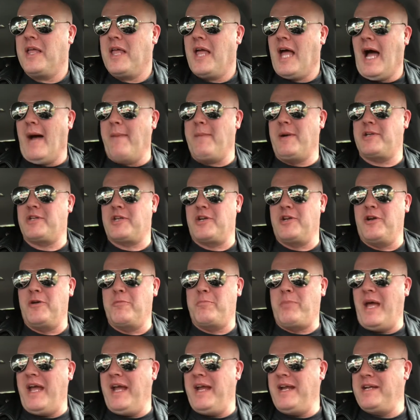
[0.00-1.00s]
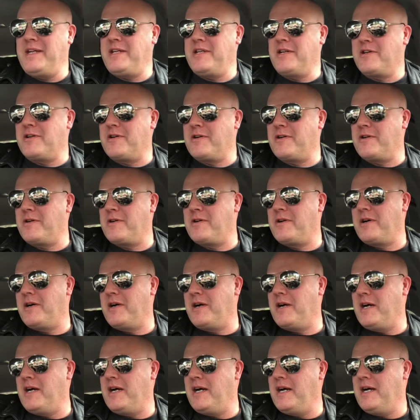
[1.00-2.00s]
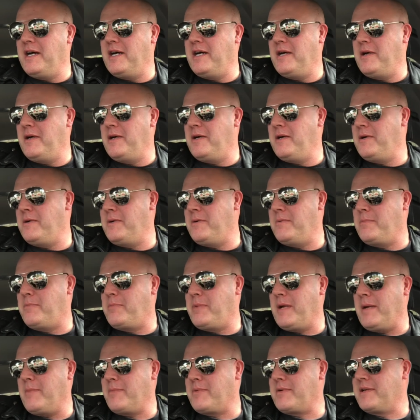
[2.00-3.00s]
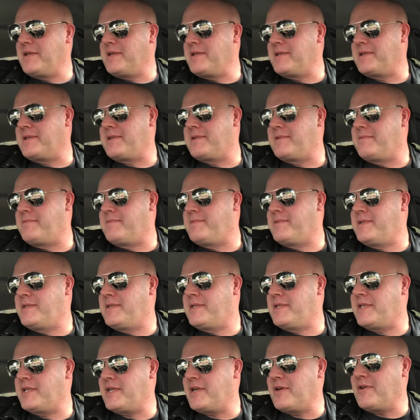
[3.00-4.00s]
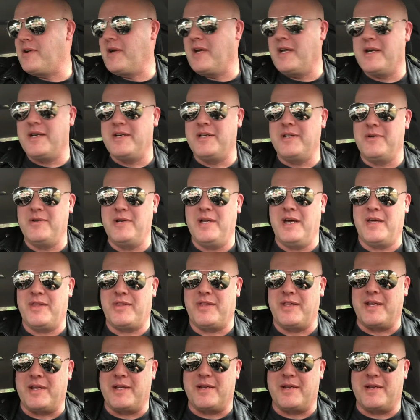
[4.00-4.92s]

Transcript: how much are you paying your people to sit around and do nothing.